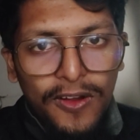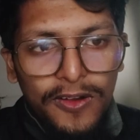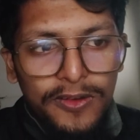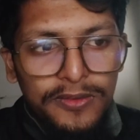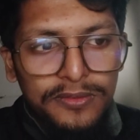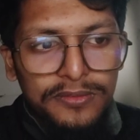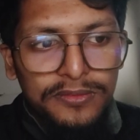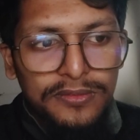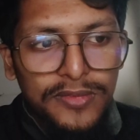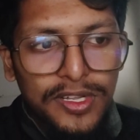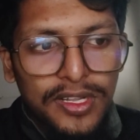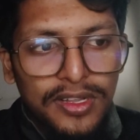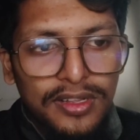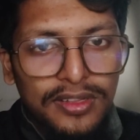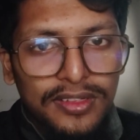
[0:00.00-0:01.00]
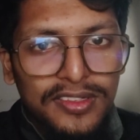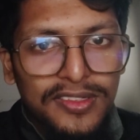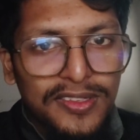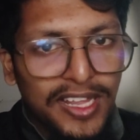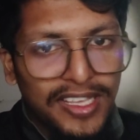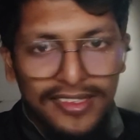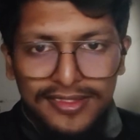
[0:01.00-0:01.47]
like something like that.
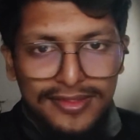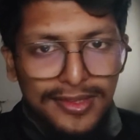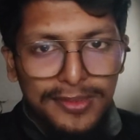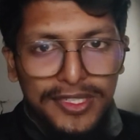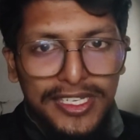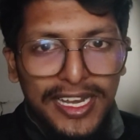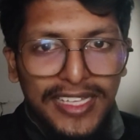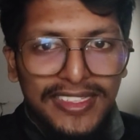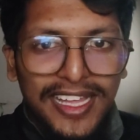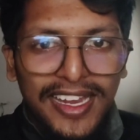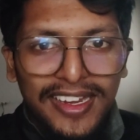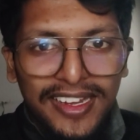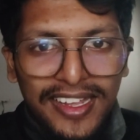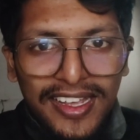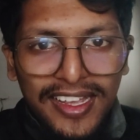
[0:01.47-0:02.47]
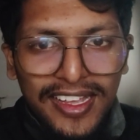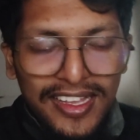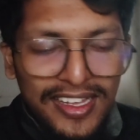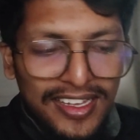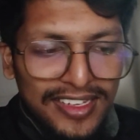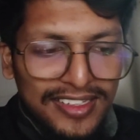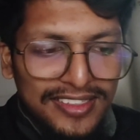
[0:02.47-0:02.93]
That don't
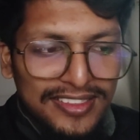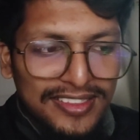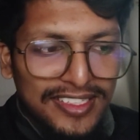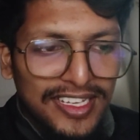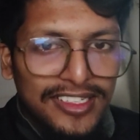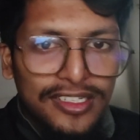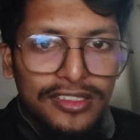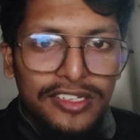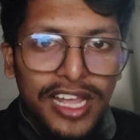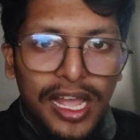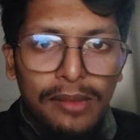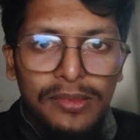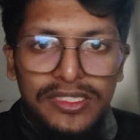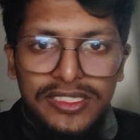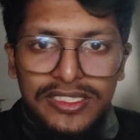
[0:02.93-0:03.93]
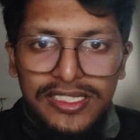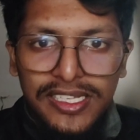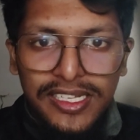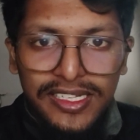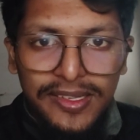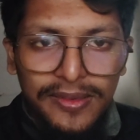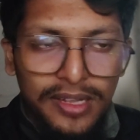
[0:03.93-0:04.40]
happen really. I mean,
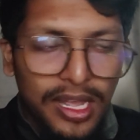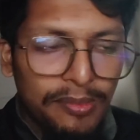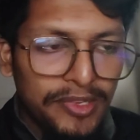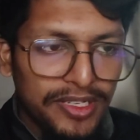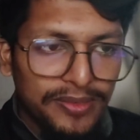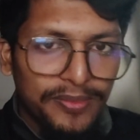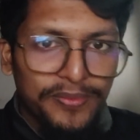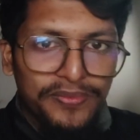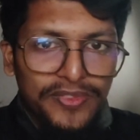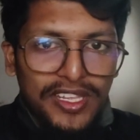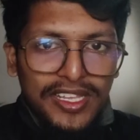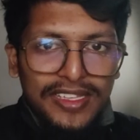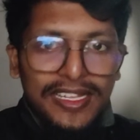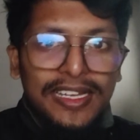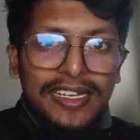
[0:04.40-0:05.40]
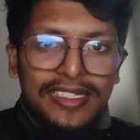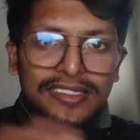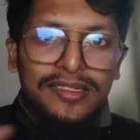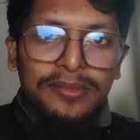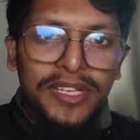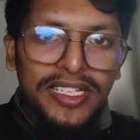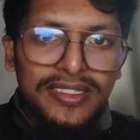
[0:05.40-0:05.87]
that doesn't mean the all
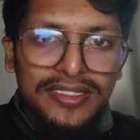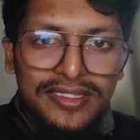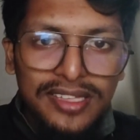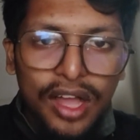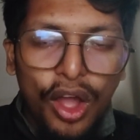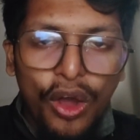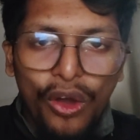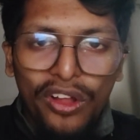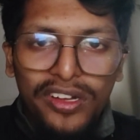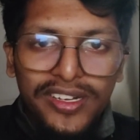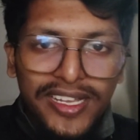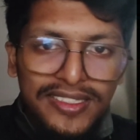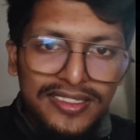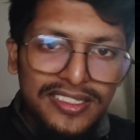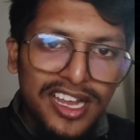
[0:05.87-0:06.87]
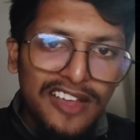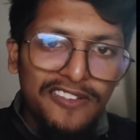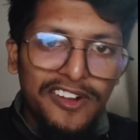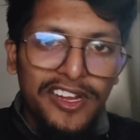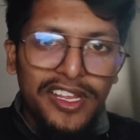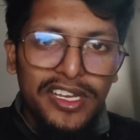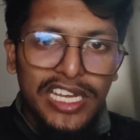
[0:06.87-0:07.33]
taxi driver in New York
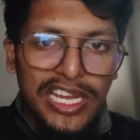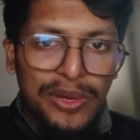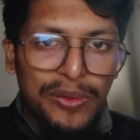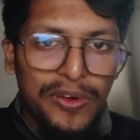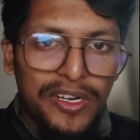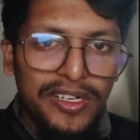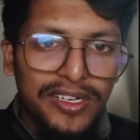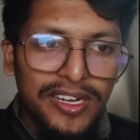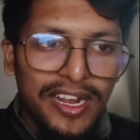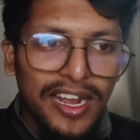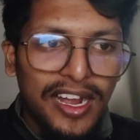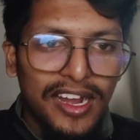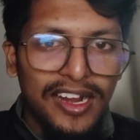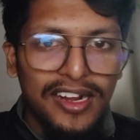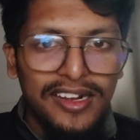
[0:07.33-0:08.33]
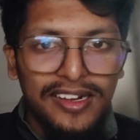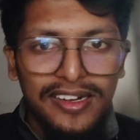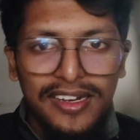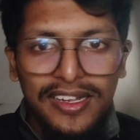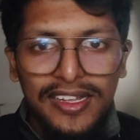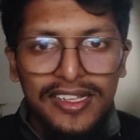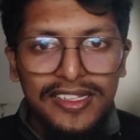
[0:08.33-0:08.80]
are
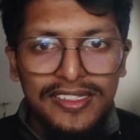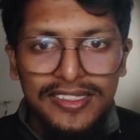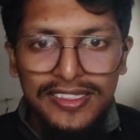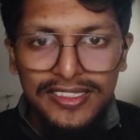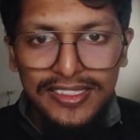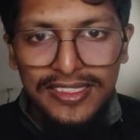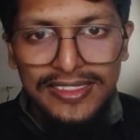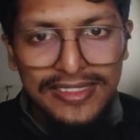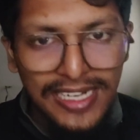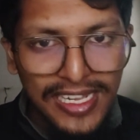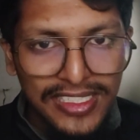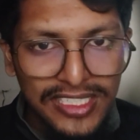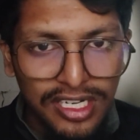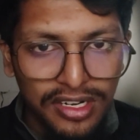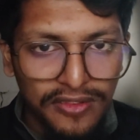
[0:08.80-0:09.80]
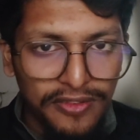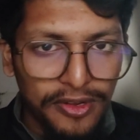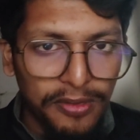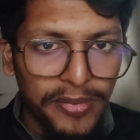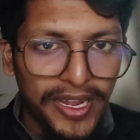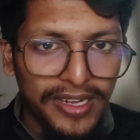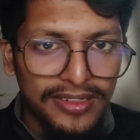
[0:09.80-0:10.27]
snatcher of your bag, right?
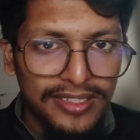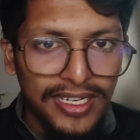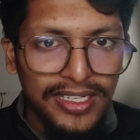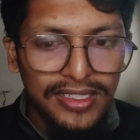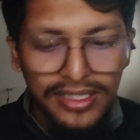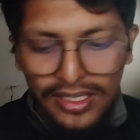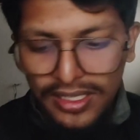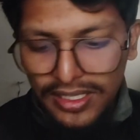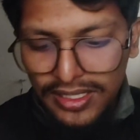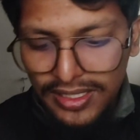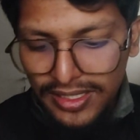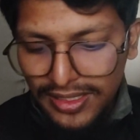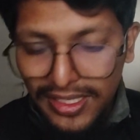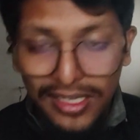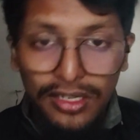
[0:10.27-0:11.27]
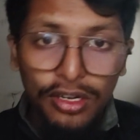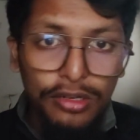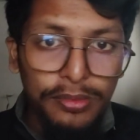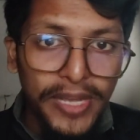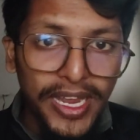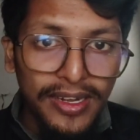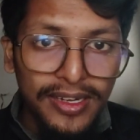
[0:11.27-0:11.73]
They're not bad, but
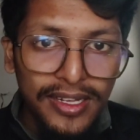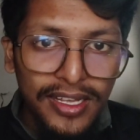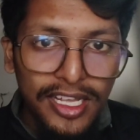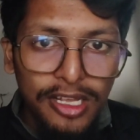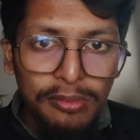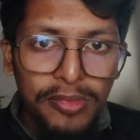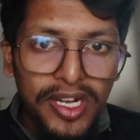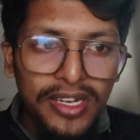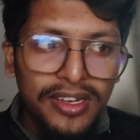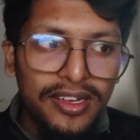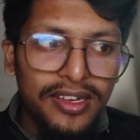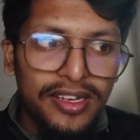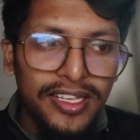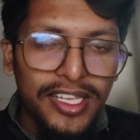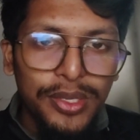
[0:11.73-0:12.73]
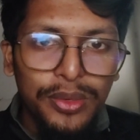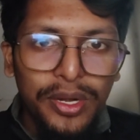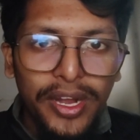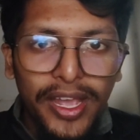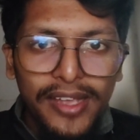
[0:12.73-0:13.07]
you are assuming that